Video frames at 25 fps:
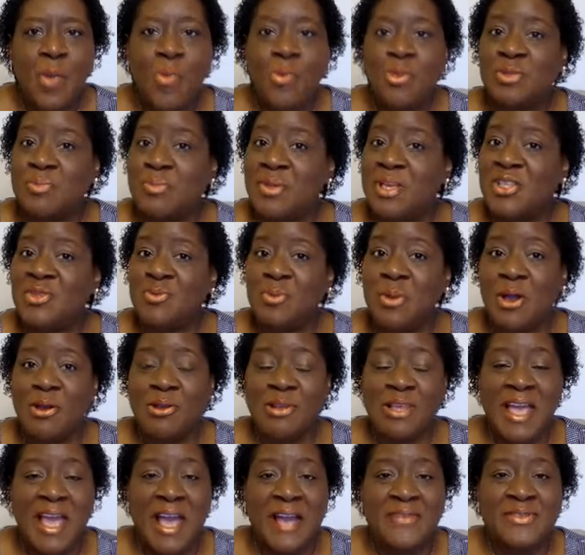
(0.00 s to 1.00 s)
which means we
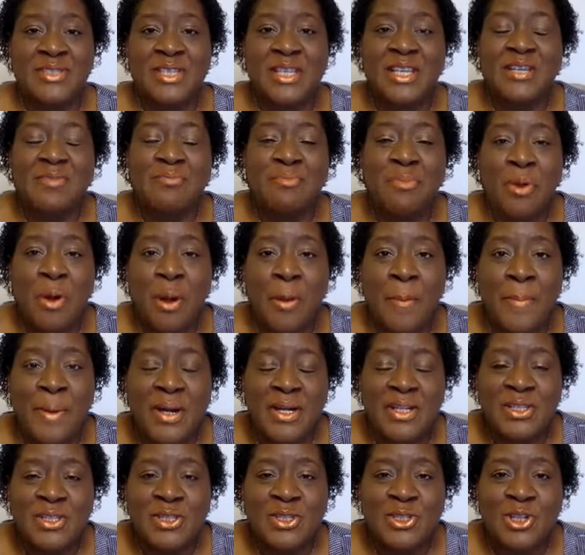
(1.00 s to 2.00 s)
only have 10 more
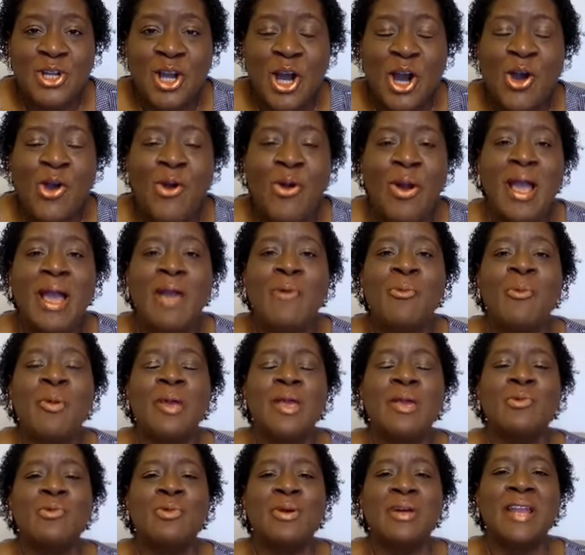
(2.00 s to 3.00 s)
books to go, and
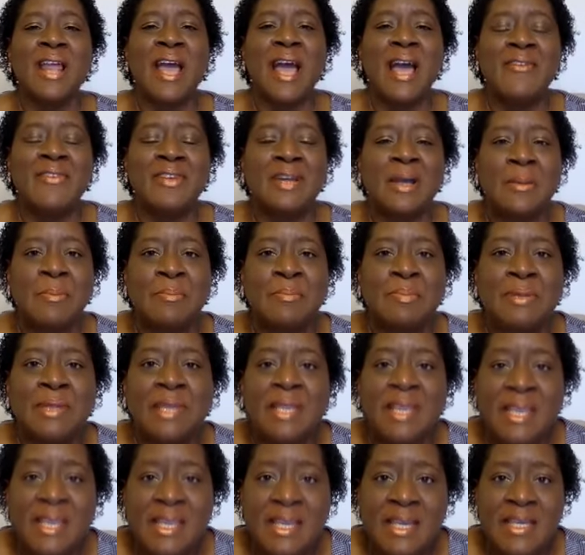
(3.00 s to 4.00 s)
we would have
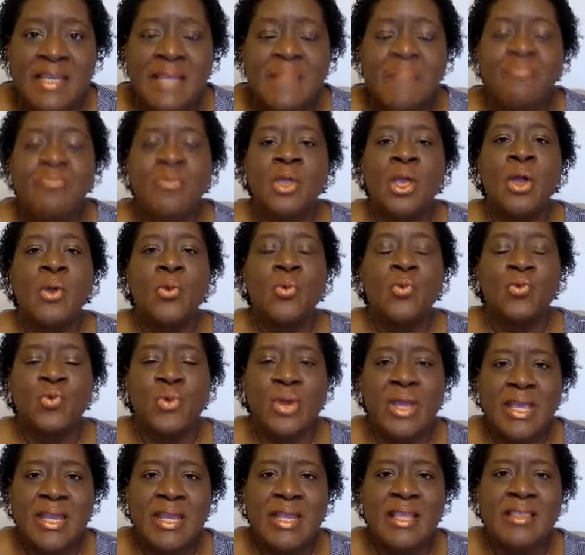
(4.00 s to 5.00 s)
completed
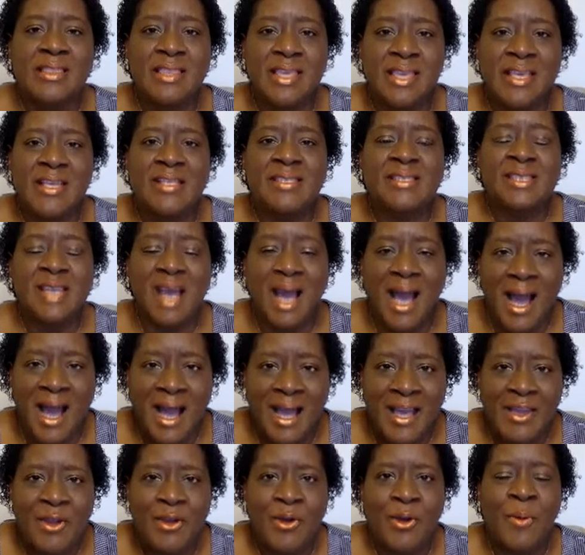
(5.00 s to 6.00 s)
reading the
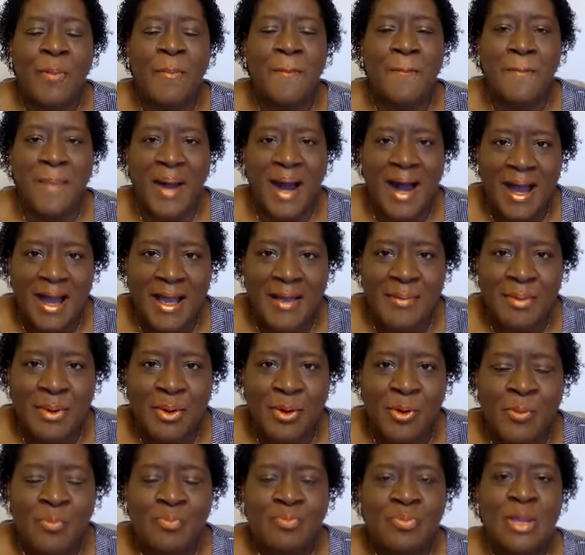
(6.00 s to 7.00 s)
entire
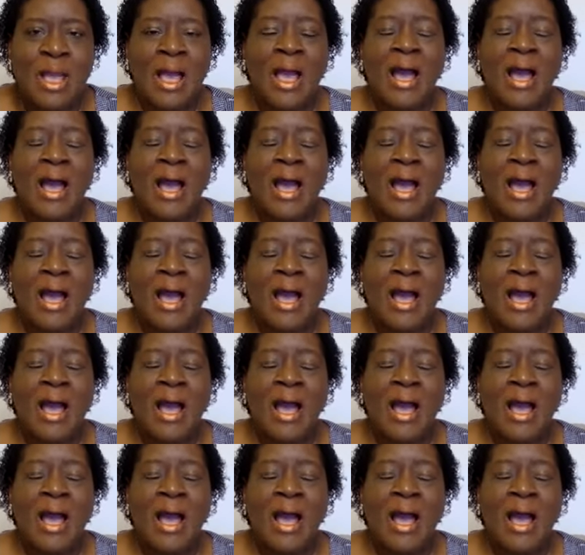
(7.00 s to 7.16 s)
Bible.